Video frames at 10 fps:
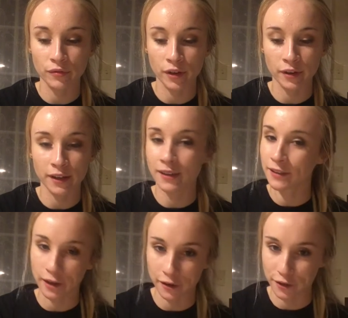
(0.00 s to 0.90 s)
very
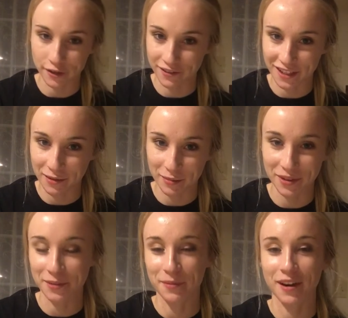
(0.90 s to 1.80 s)
in character every time I
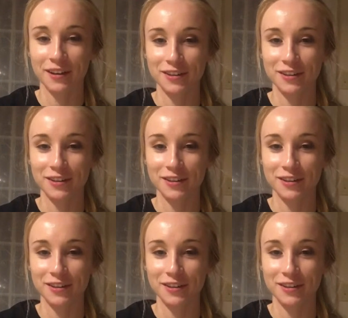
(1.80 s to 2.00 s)
put them on.